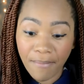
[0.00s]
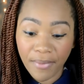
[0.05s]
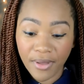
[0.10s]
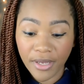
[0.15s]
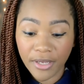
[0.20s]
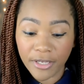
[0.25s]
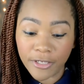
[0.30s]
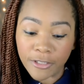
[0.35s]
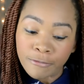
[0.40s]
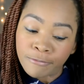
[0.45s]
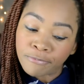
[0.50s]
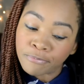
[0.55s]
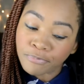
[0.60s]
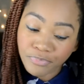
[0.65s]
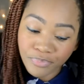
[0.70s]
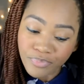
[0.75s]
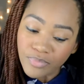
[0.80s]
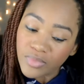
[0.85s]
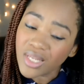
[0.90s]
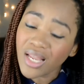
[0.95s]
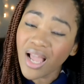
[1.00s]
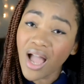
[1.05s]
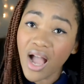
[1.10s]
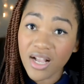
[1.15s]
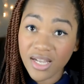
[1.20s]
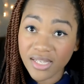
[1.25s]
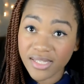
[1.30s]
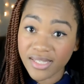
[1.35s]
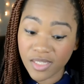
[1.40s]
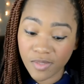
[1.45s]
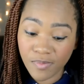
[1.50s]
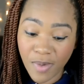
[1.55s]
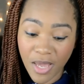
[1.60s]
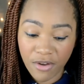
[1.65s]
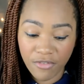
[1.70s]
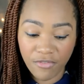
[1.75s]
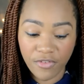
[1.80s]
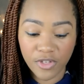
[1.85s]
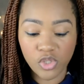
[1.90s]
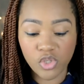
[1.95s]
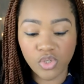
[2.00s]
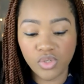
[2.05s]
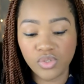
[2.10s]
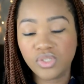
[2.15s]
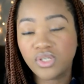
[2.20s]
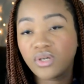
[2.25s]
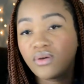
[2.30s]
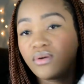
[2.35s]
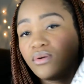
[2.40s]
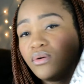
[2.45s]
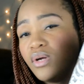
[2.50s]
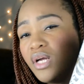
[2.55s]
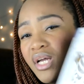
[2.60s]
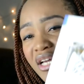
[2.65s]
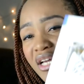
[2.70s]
book because it's beneficial. So